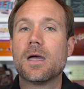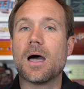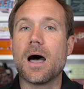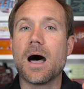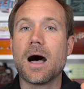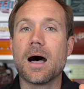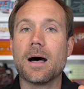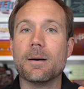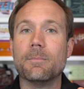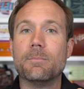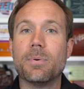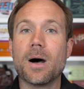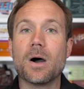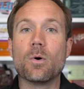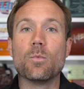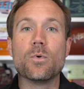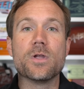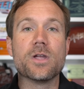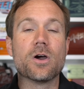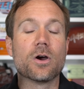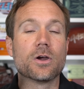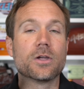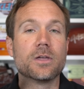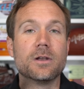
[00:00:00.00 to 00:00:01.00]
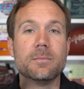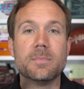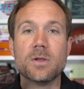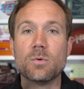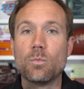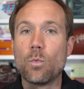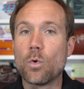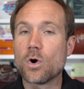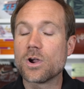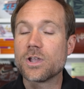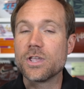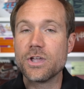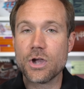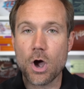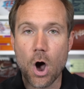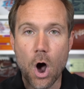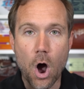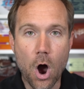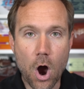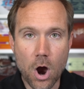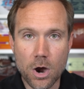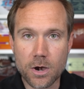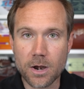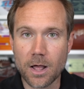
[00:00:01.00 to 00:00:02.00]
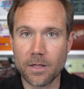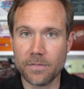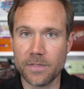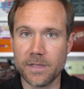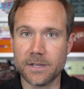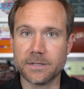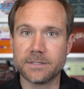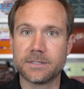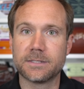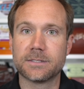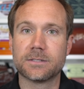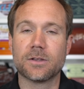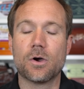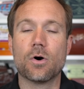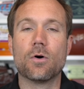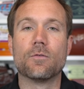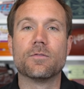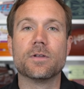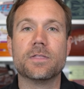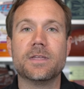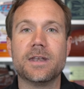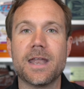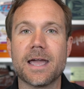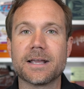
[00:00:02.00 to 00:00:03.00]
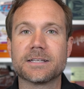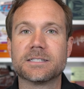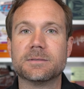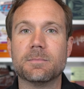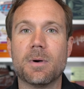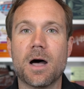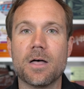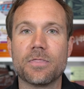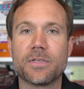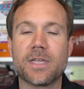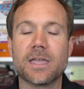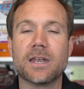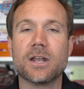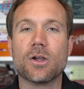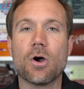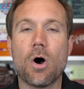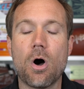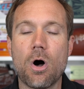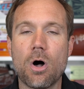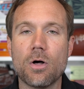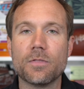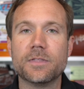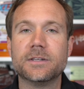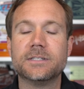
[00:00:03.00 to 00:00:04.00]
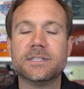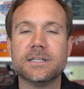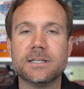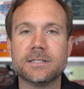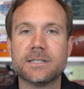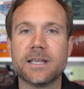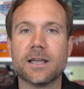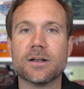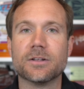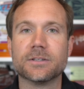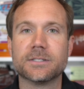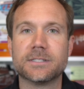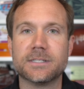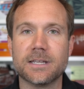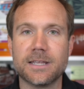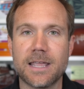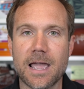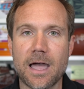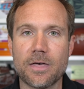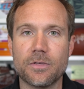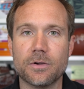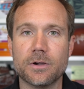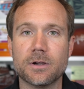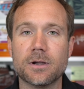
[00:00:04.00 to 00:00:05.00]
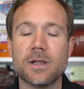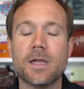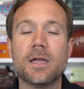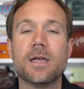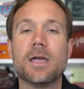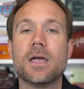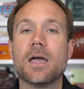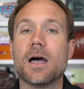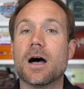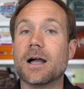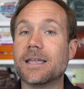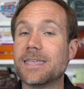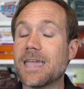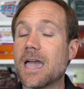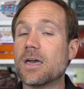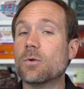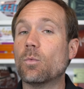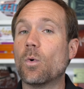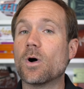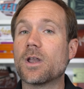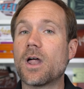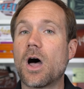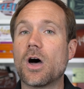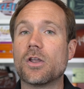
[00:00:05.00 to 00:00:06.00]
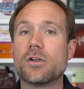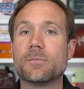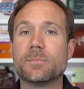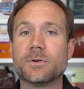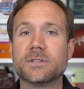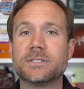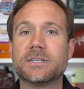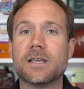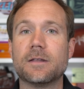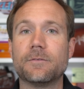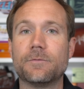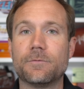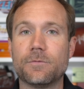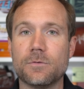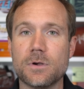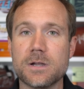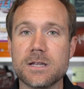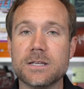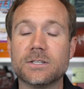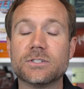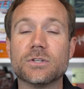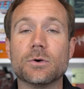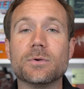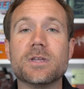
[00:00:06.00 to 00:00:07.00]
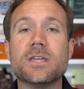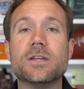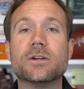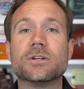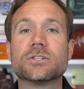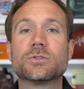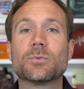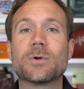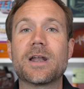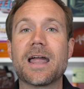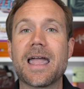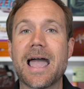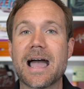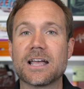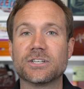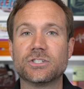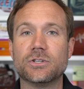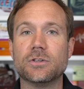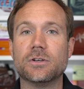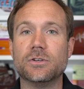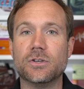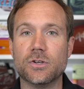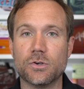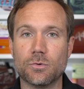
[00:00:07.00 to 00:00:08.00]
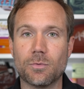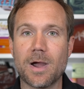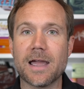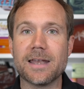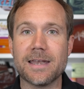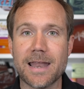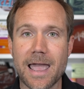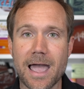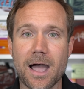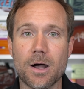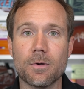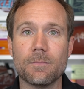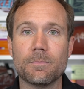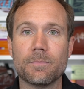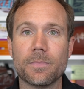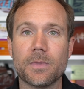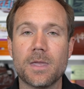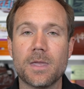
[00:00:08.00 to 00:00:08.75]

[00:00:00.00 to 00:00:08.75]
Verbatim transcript: Uh, but we are going to be working hard on this over the next month, getting all the details together, Again, 100% free. So here's what I ask you to do right now.